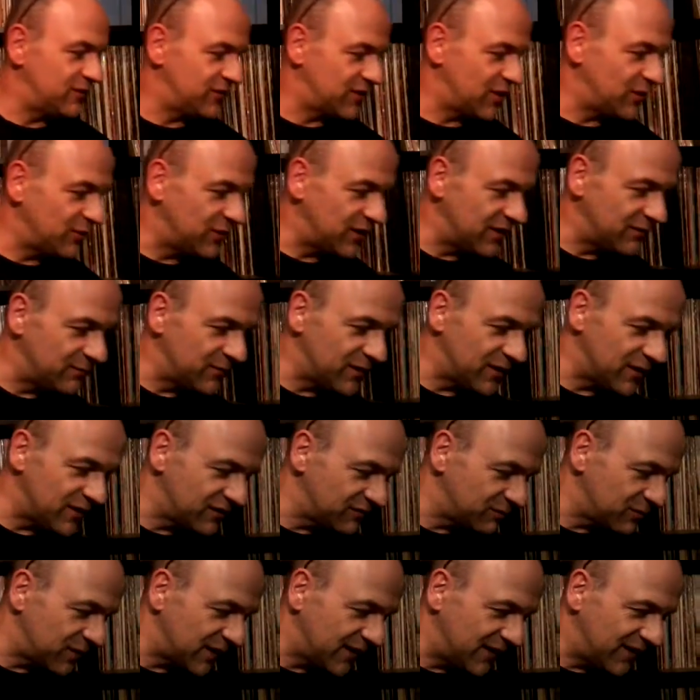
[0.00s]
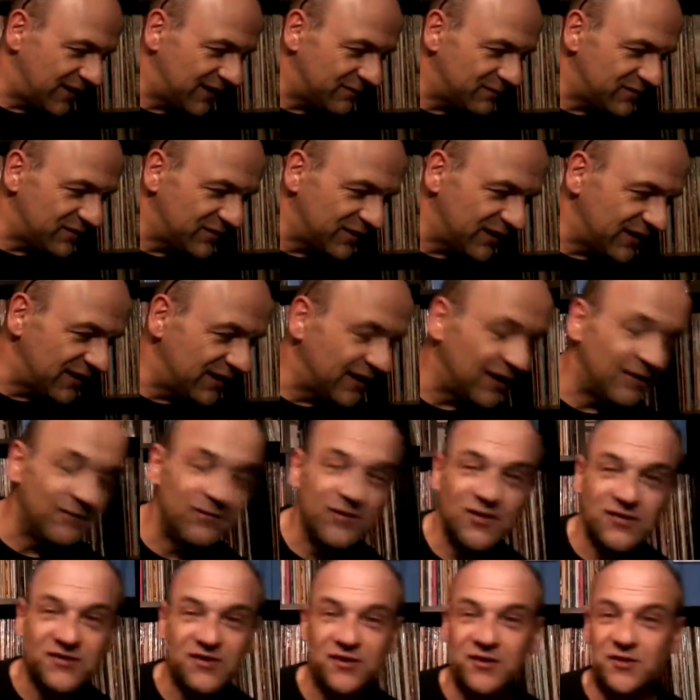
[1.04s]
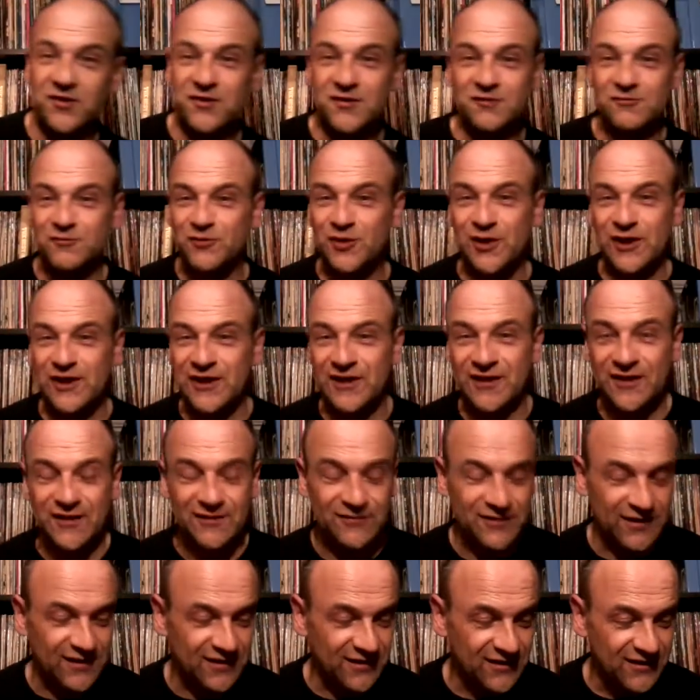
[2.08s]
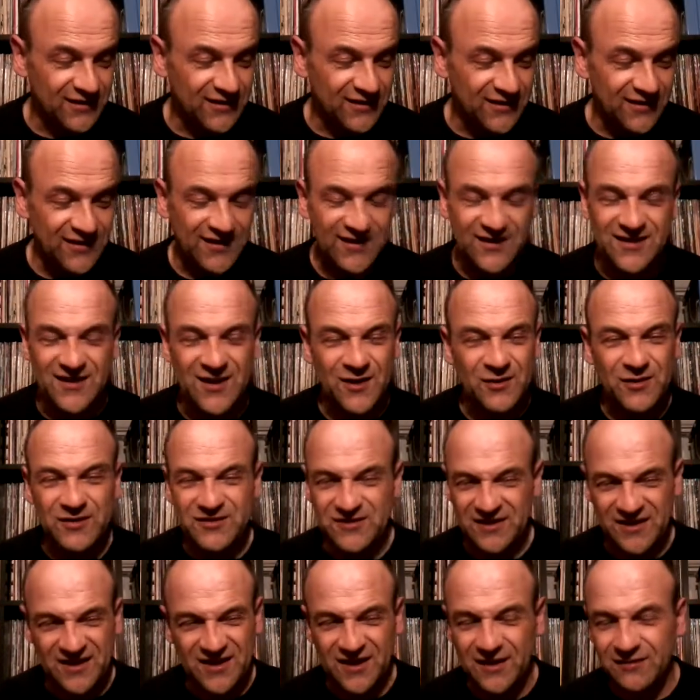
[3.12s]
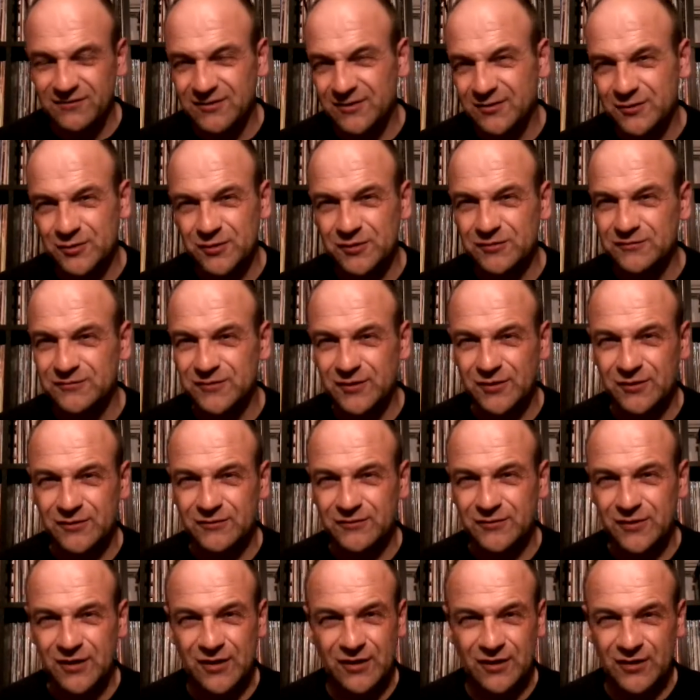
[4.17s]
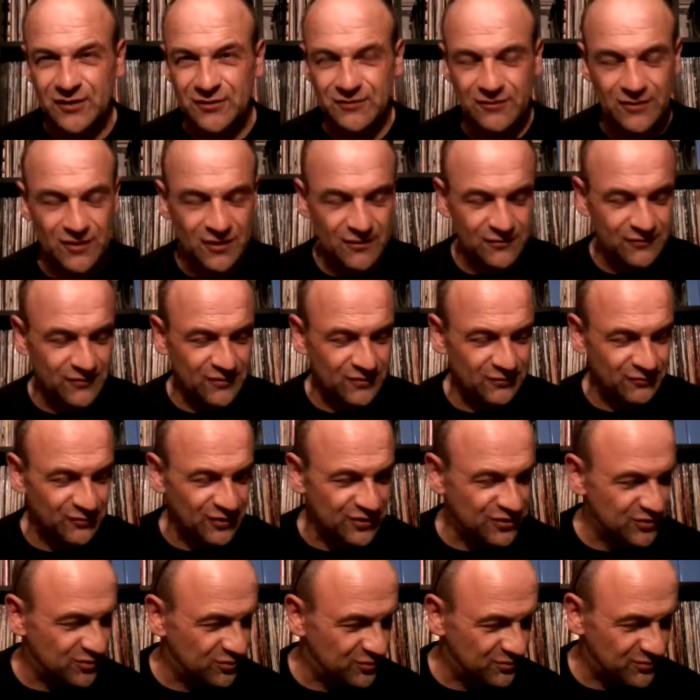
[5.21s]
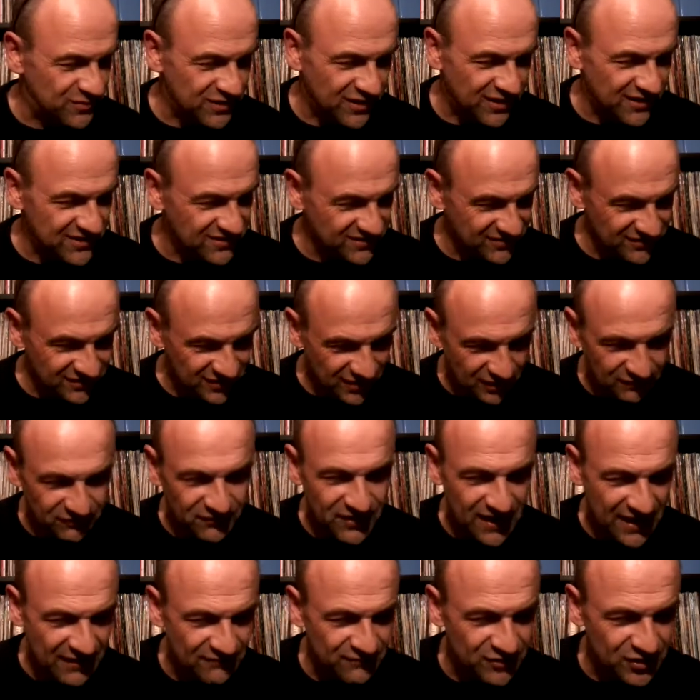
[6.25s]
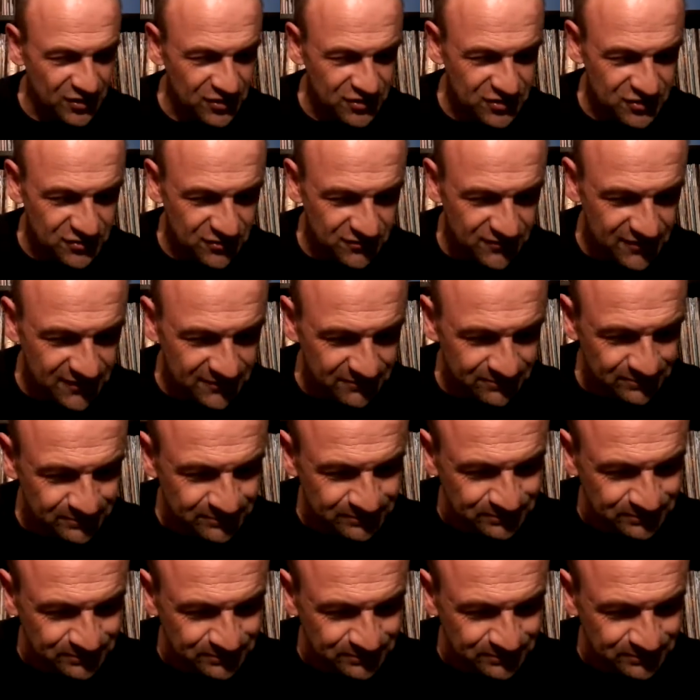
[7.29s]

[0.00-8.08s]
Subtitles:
Don't Leave Me This Way. I absolutely love the song, really love it. I know it's a cover of an original, but I just love that version of it.